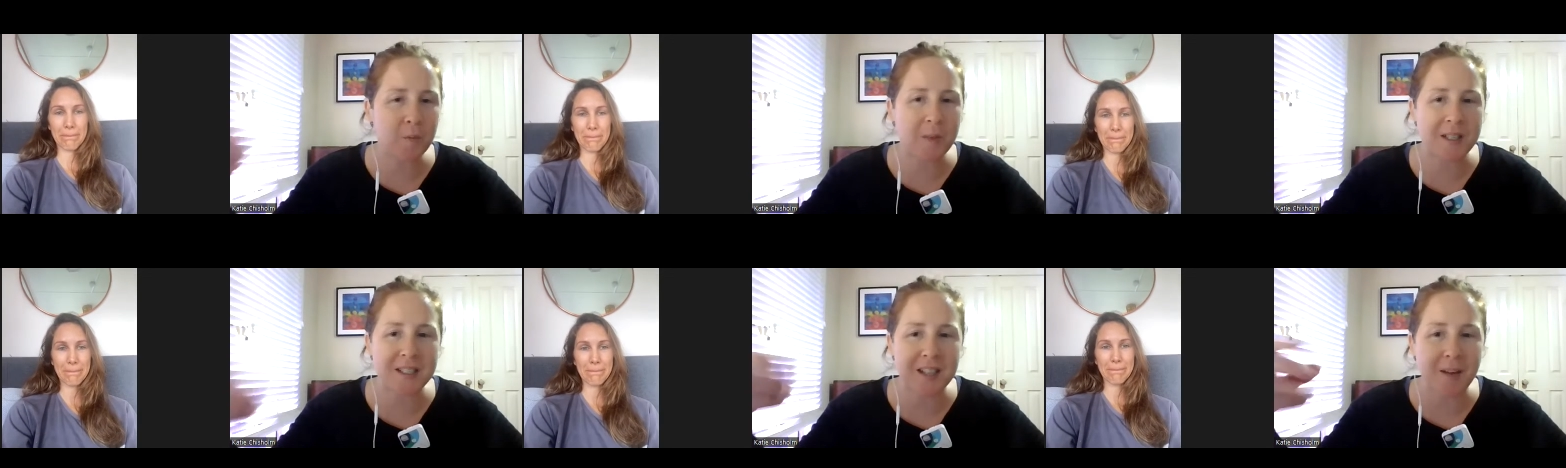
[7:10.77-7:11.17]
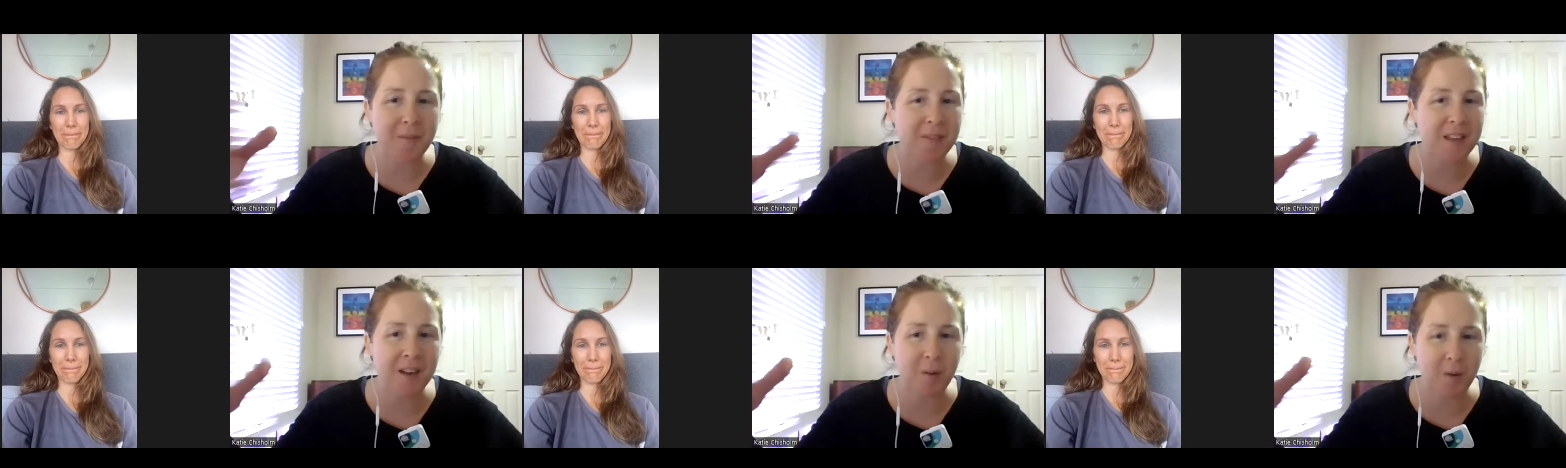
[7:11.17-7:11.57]
Speaker 1: be
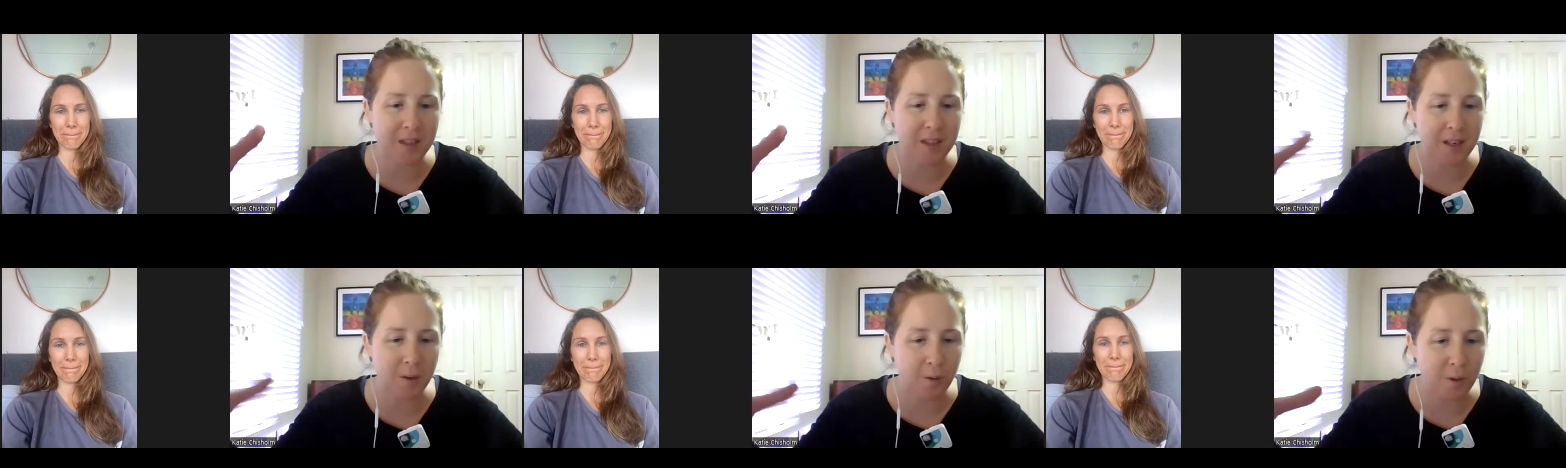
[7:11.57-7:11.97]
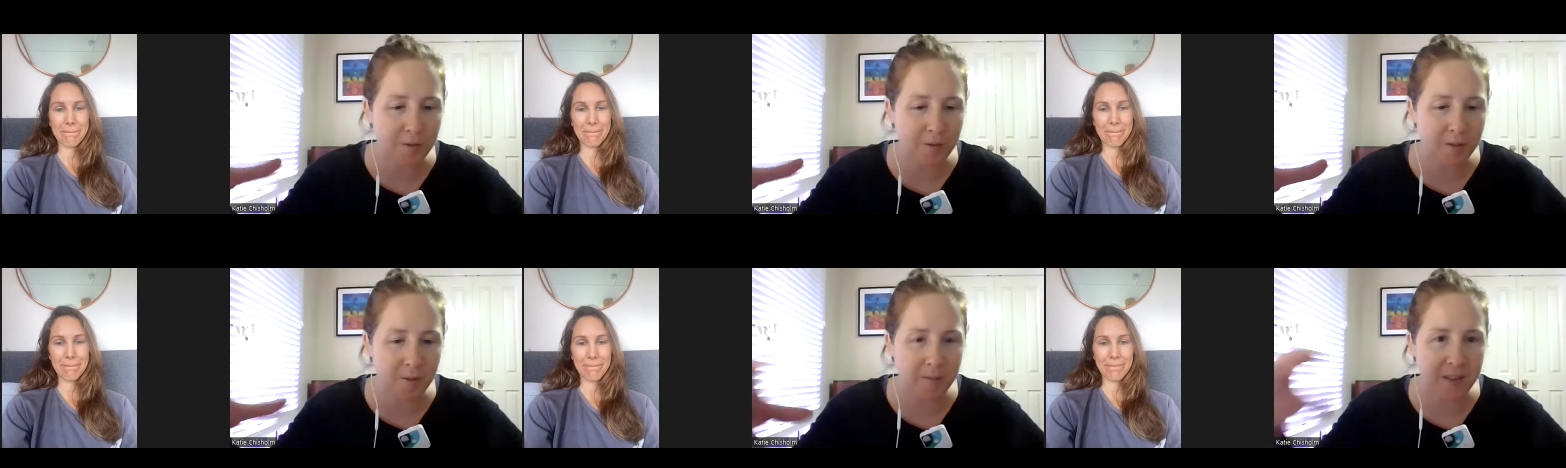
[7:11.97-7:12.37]
something within all of
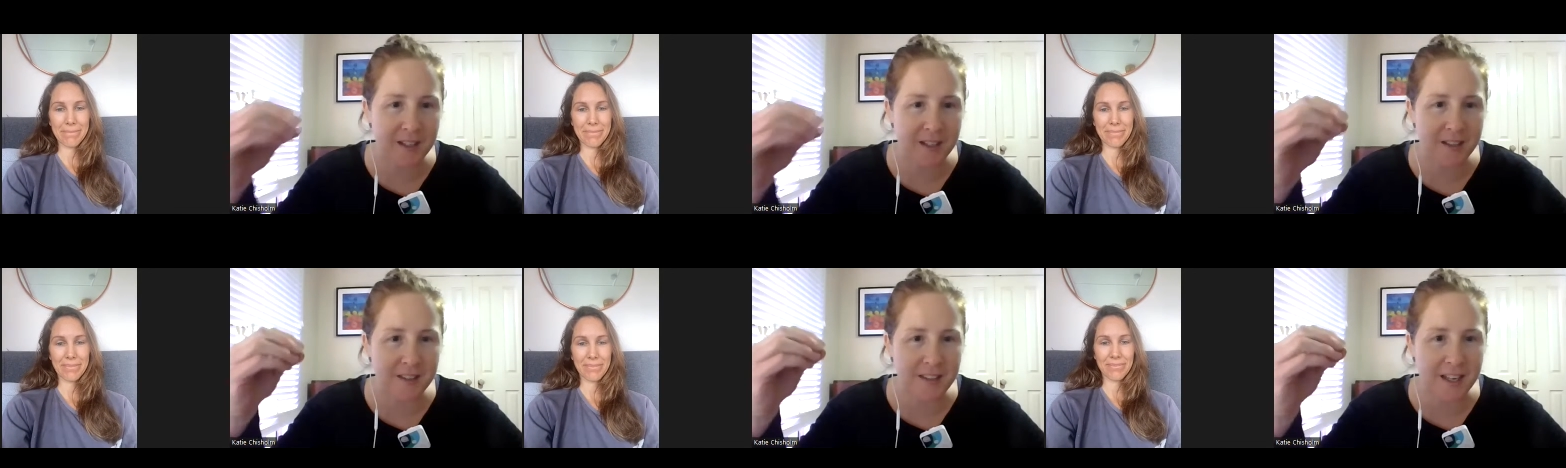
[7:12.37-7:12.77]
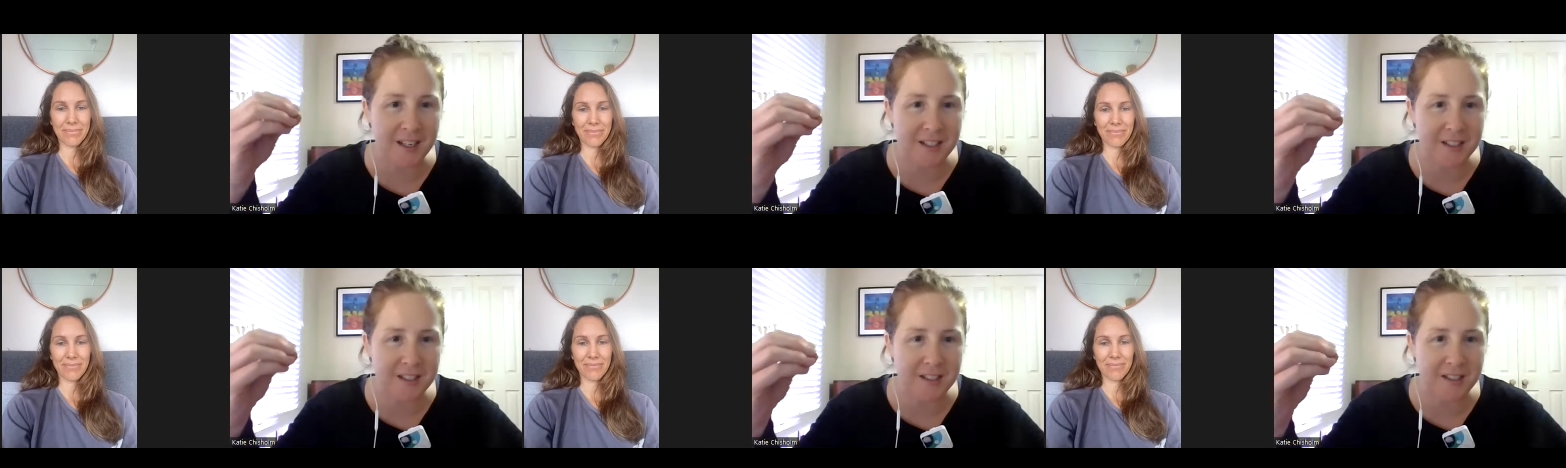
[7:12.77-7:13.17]
them that that
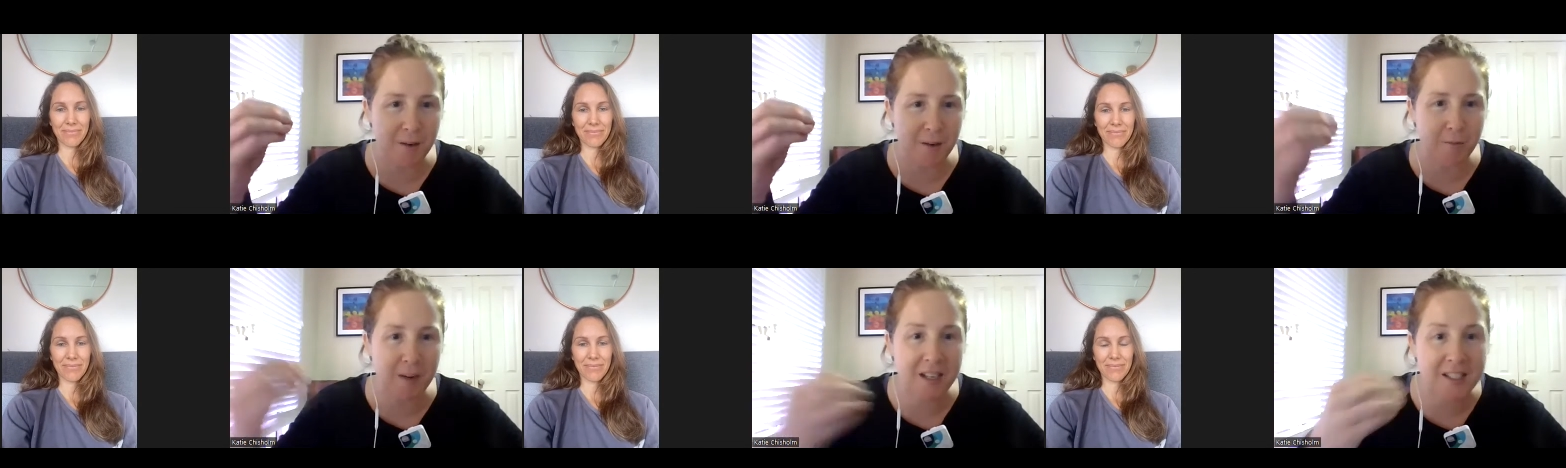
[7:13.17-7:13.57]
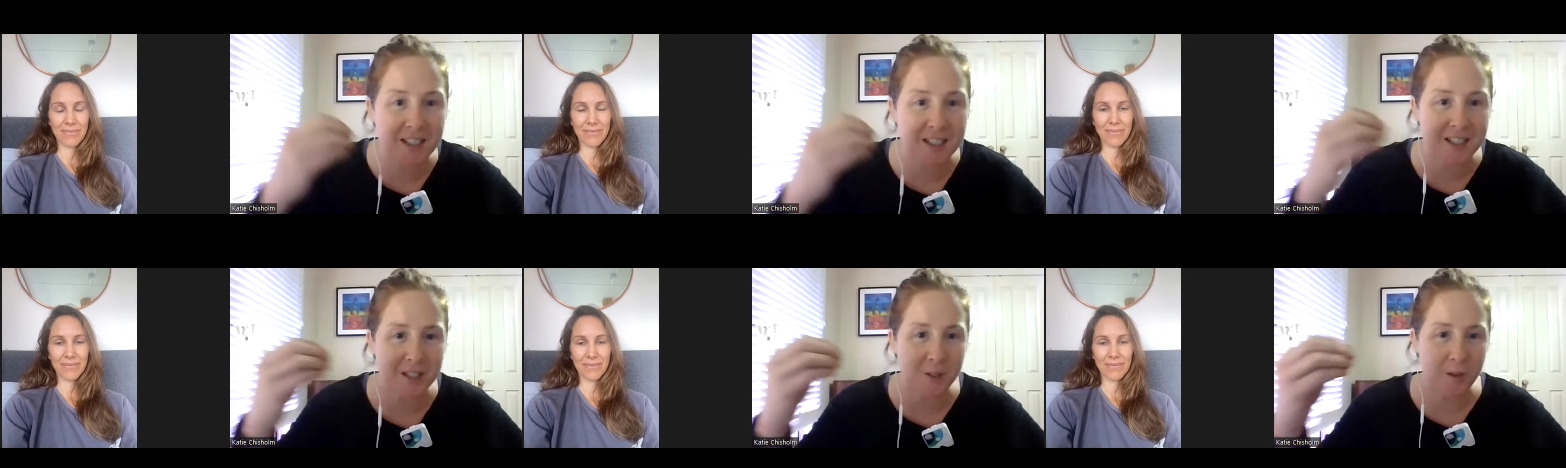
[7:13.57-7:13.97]
is a
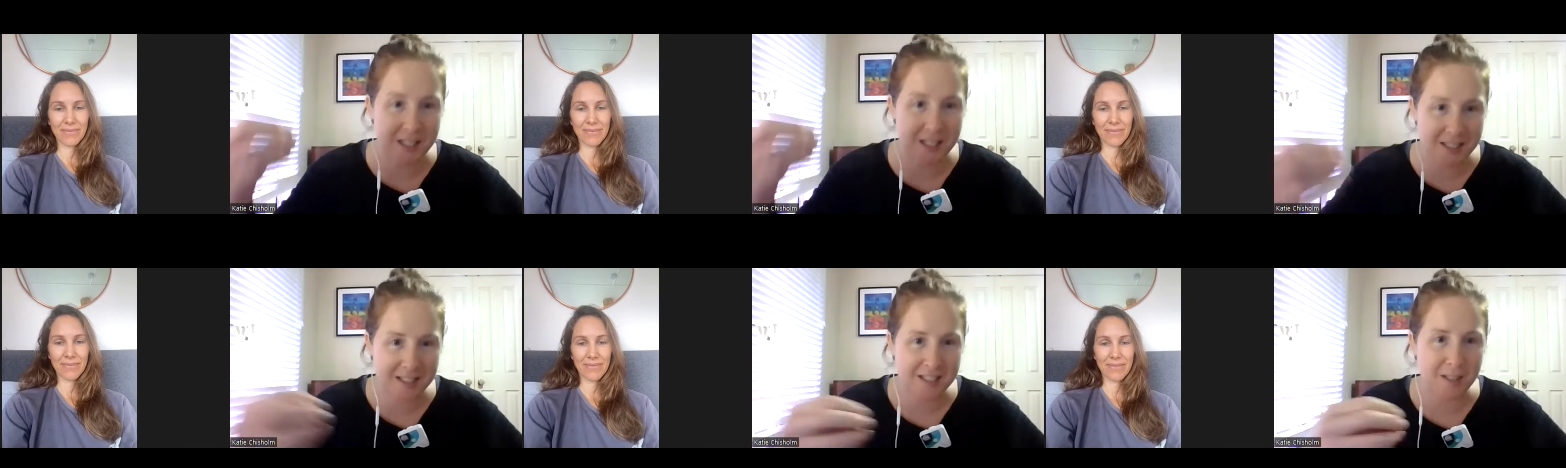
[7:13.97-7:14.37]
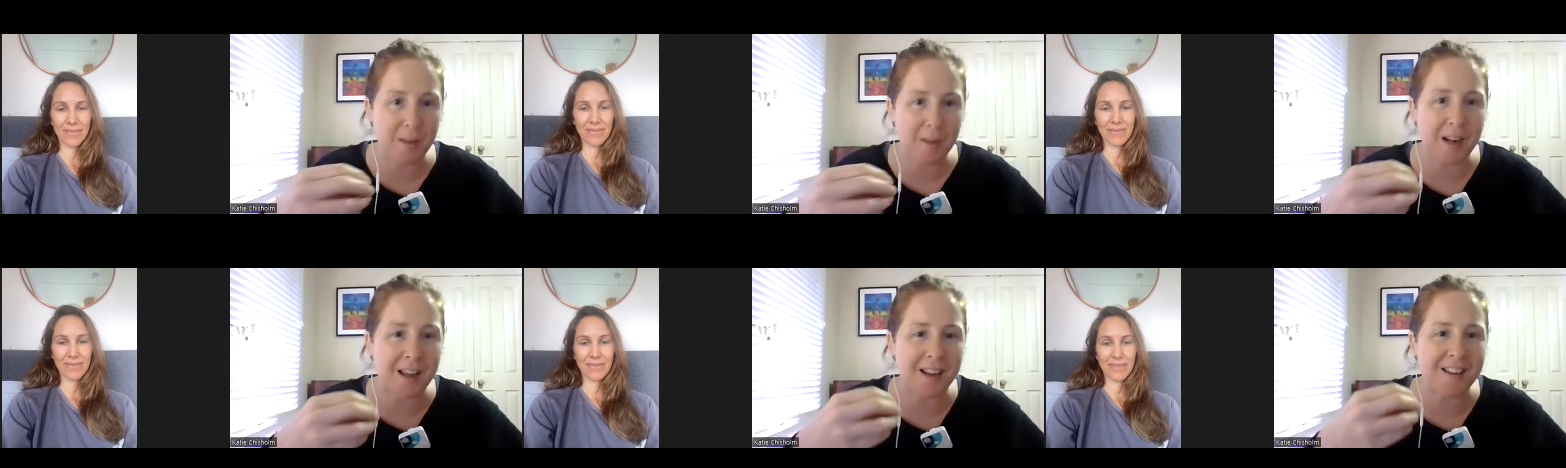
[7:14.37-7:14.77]
resonance or that's
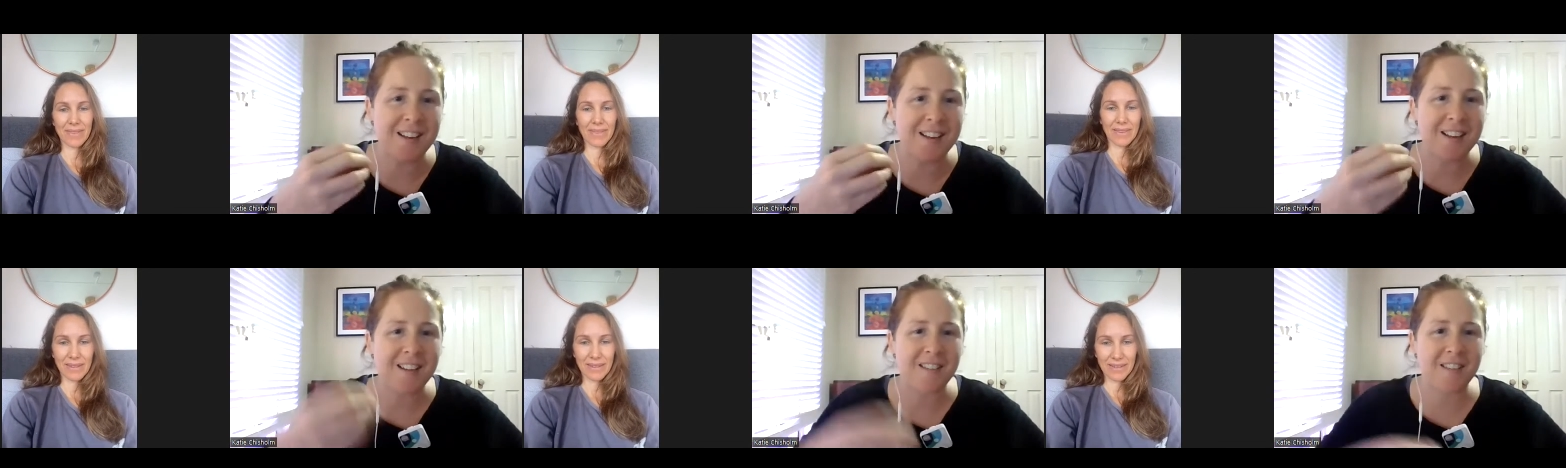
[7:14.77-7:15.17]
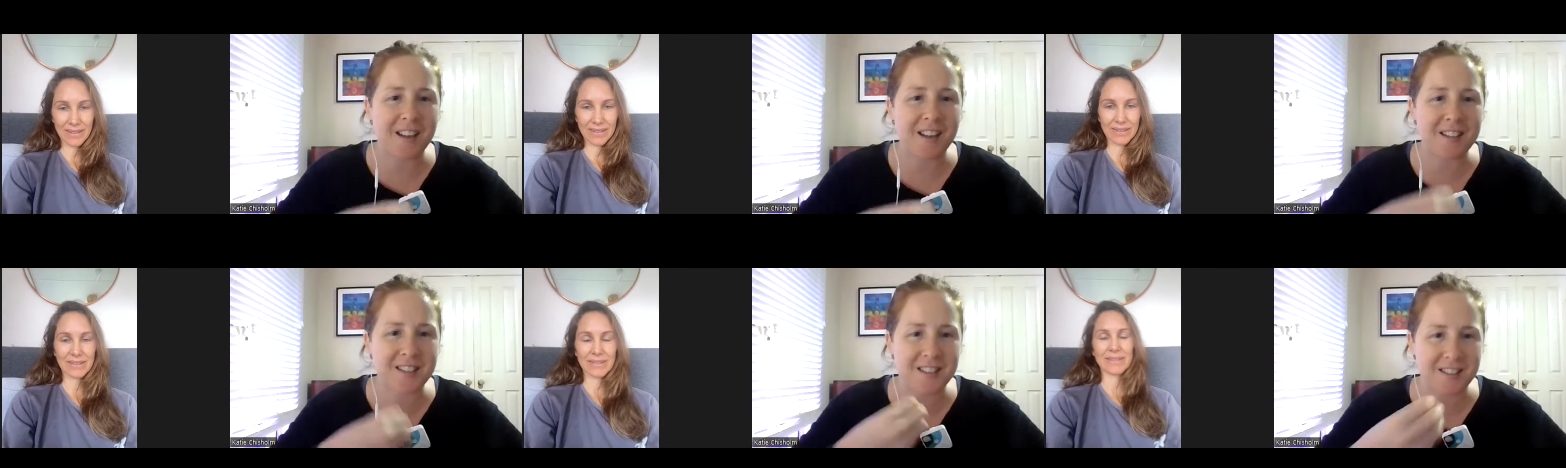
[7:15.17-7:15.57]
similar
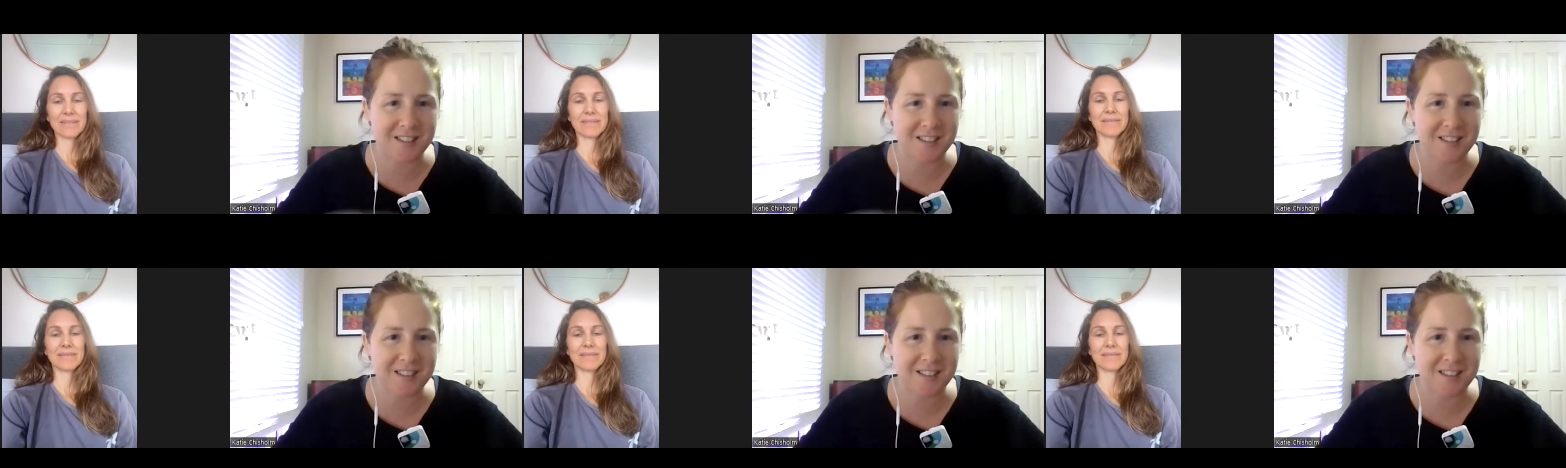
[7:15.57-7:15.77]
that's